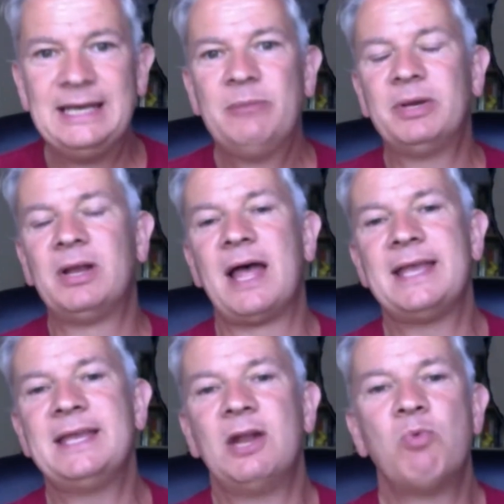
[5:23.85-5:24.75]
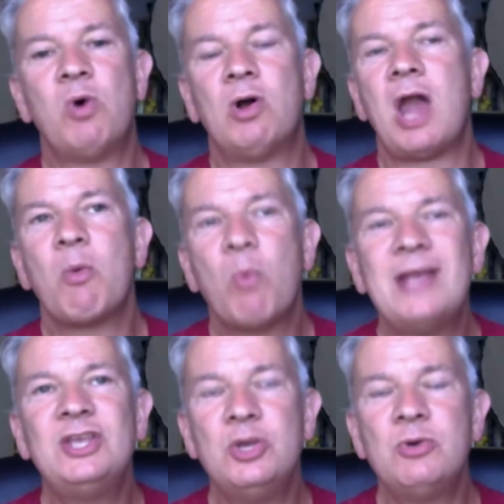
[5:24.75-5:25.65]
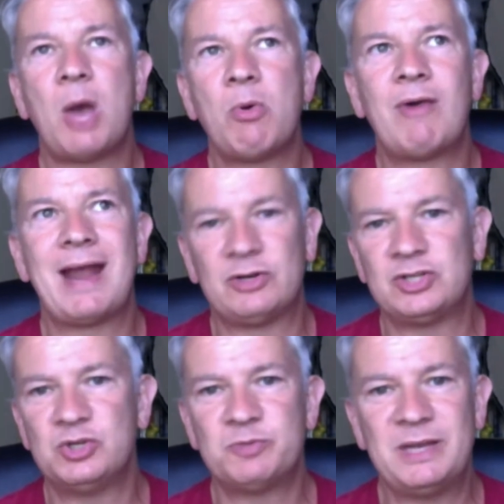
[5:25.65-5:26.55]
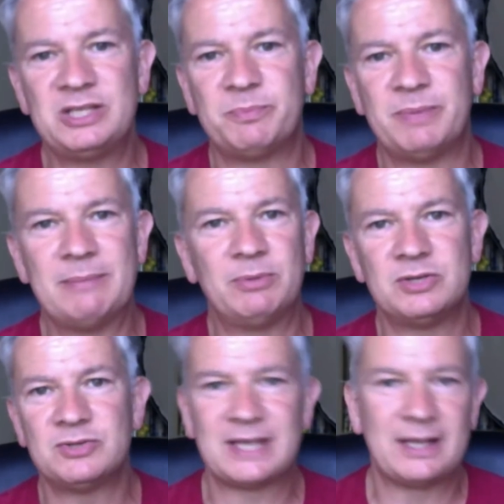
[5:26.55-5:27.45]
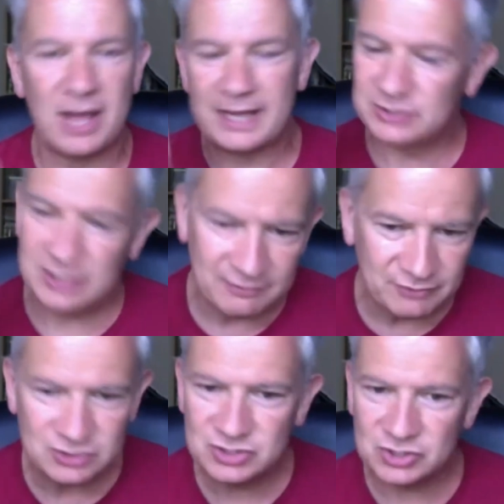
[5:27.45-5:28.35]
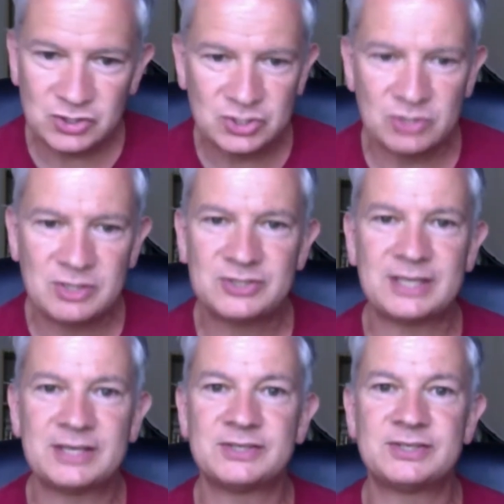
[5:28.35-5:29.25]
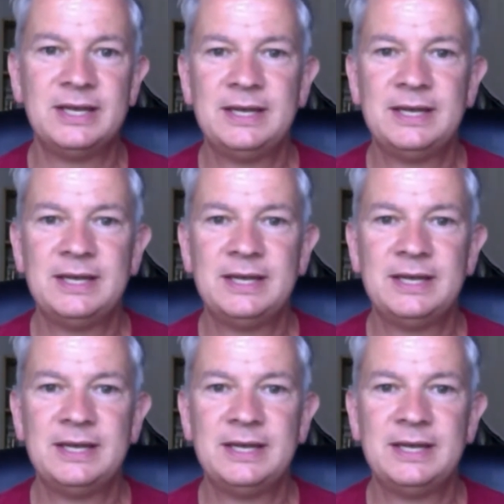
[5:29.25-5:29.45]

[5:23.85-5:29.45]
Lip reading: But like, you know, what, like when you go around and you speak to people and you say, like, if you just do these things,